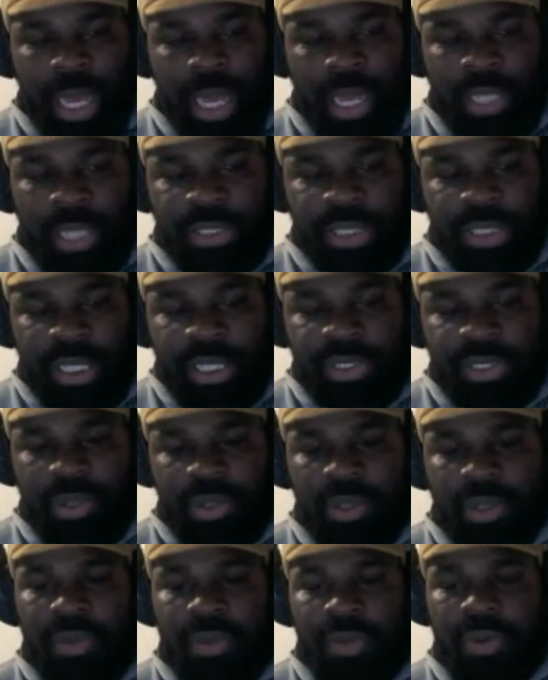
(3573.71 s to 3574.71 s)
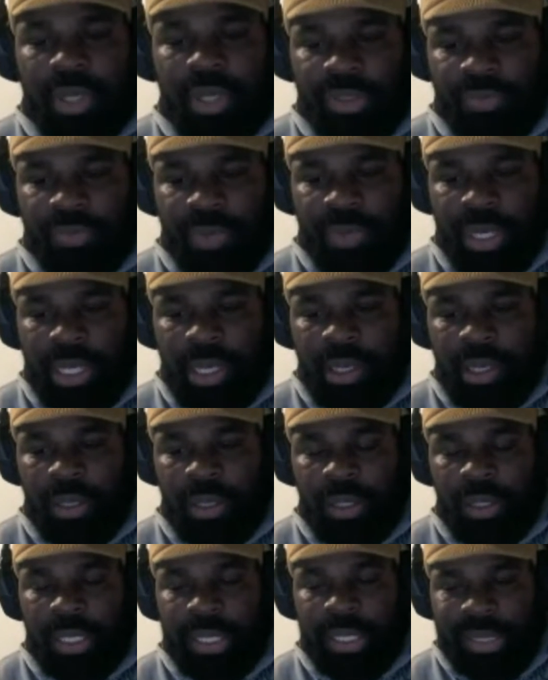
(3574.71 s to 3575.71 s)
It's easier to do it in 3D,
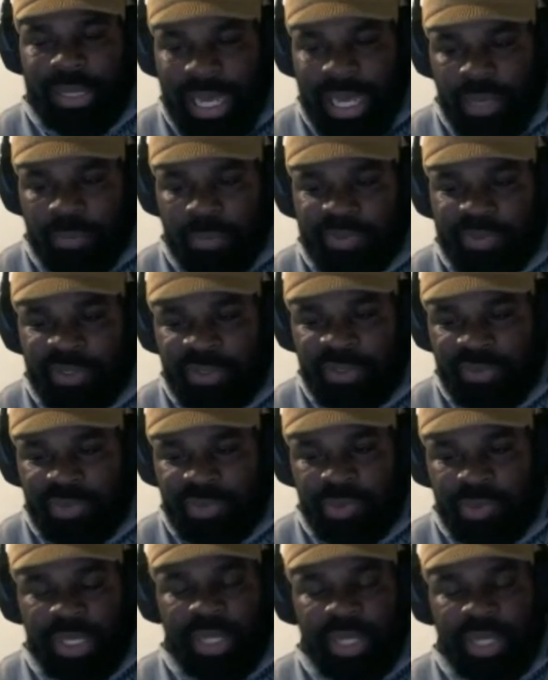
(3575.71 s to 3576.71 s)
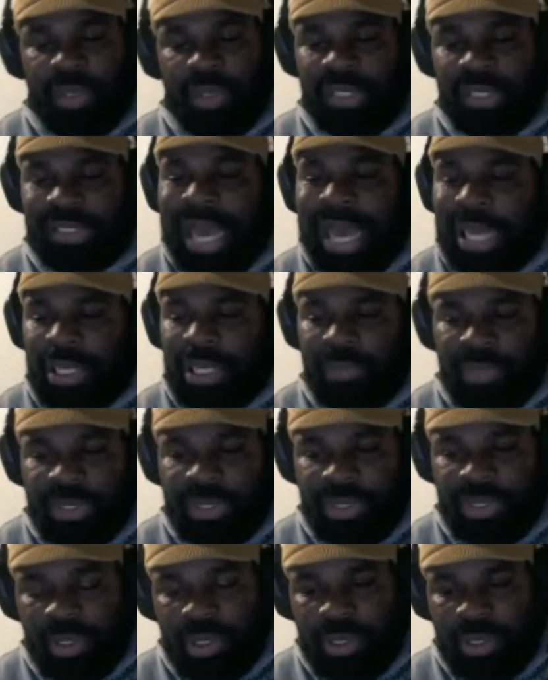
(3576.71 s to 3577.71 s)
get that approval, they know exactly what it's
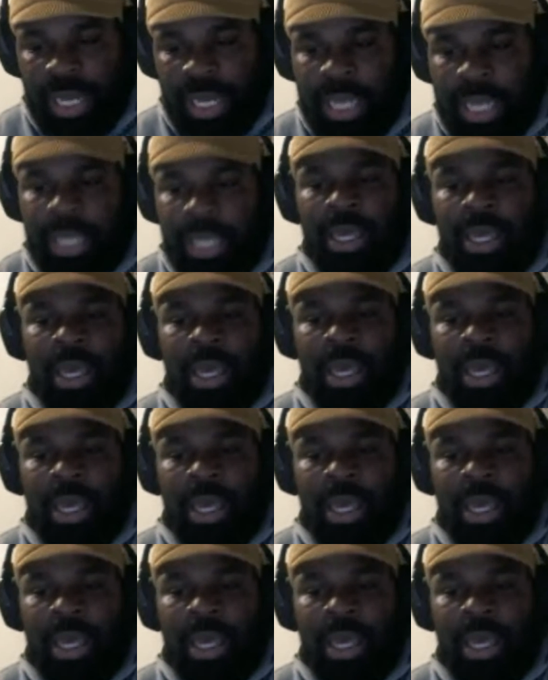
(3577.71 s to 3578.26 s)
going to look like,